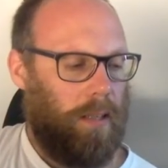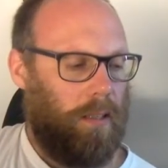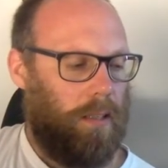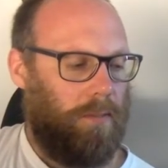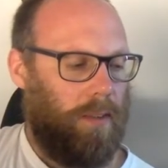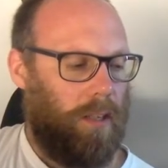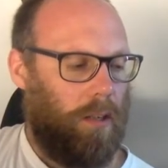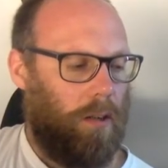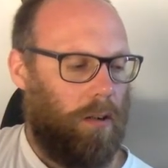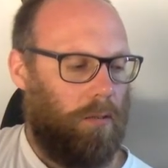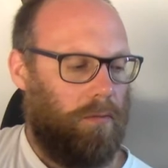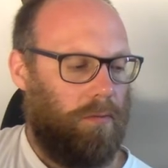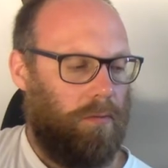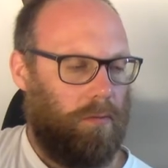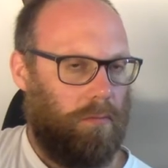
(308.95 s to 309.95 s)
this finger
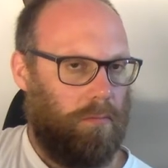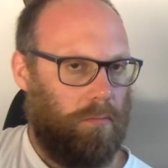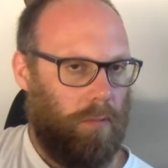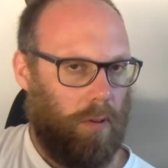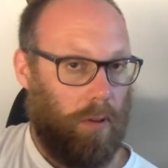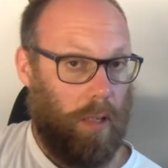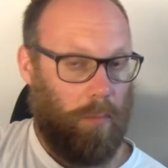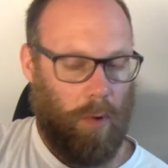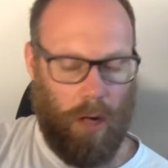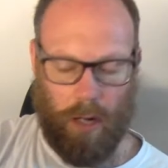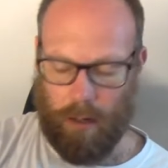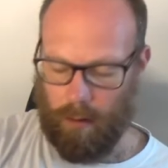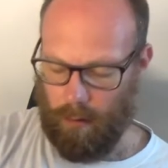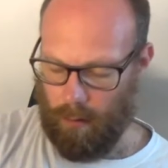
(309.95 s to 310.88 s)
off, we've got E minor.